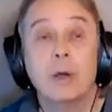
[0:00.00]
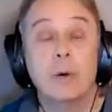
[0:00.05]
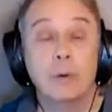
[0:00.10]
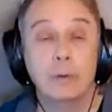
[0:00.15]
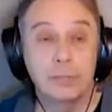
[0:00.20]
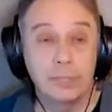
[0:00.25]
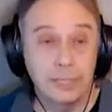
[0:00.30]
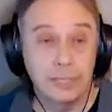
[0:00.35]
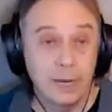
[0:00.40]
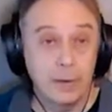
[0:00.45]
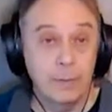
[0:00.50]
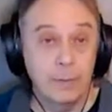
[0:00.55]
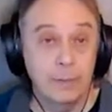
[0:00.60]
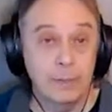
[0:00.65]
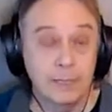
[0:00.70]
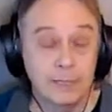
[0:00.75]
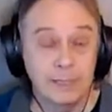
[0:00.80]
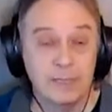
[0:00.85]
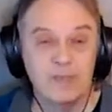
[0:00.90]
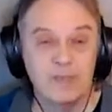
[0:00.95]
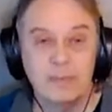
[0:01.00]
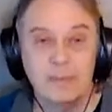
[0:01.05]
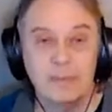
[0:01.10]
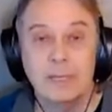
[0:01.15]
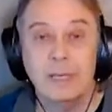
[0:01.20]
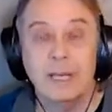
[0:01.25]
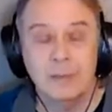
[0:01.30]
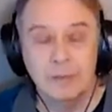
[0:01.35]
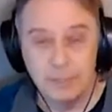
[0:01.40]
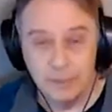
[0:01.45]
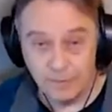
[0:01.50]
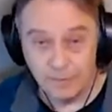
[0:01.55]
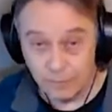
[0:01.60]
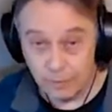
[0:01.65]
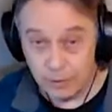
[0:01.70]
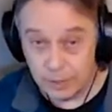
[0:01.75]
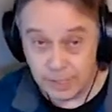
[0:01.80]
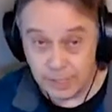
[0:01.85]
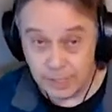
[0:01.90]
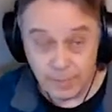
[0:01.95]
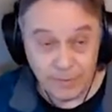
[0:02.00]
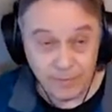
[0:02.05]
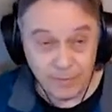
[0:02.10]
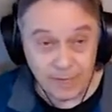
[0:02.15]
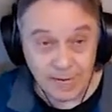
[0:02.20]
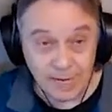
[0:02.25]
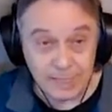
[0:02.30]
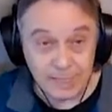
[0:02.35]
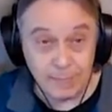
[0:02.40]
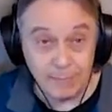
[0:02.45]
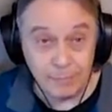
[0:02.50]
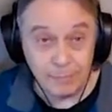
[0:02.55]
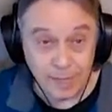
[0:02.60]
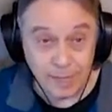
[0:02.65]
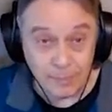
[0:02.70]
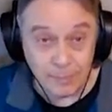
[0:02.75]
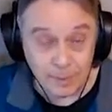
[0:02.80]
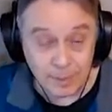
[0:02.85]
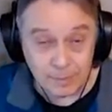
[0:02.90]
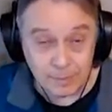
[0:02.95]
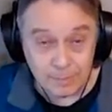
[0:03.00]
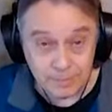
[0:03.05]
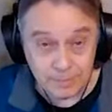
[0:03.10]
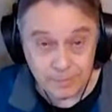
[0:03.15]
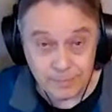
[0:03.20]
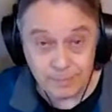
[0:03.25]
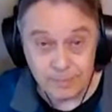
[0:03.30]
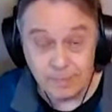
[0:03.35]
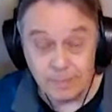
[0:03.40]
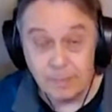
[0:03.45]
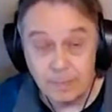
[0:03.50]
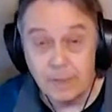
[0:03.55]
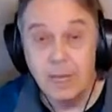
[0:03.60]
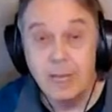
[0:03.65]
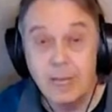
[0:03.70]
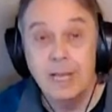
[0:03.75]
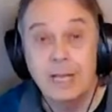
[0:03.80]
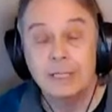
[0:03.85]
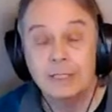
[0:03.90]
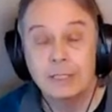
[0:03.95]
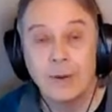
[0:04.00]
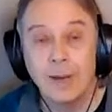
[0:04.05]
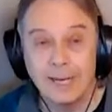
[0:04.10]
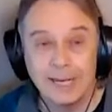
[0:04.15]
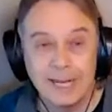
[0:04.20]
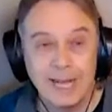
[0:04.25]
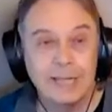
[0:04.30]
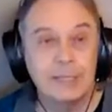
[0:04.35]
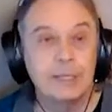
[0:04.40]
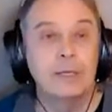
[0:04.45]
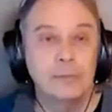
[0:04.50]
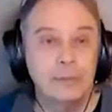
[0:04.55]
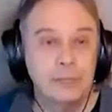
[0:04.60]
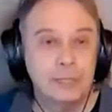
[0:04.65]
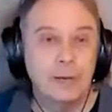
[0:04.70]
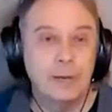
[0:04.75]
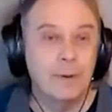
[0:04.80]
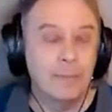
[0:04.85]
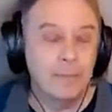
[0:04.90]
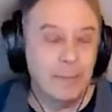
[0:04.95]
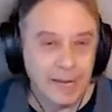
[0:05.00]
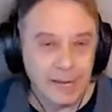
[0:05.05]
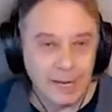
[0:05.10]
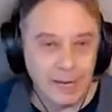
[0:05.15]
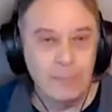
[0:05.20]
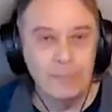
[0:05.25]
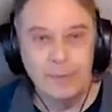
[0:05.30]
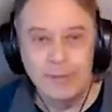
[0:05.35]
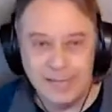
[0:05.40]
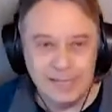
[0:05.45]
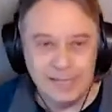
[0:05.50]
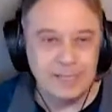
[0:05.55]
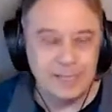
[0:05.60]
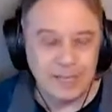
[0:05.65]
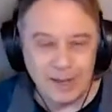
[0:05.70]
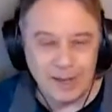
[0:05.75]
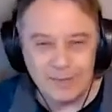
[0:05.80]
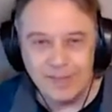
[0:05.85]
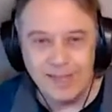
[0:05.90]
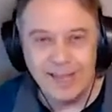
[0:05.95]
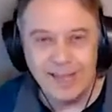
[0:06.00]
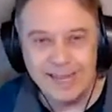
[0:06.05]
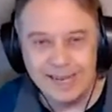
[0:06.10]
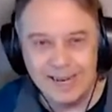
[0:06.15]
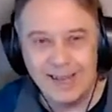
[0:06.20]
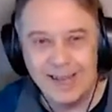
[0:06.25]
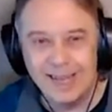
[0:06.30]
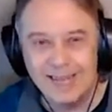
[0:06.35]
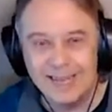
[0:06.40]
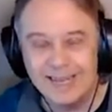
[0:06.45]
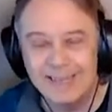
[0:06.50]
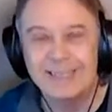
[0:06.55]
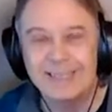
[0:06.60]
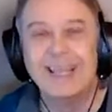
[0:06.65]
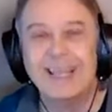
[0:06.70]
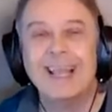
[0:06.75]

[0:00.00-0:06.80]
whole set with us. It was the first time I ever got to play with him. So I got to use some of my LP stuff that night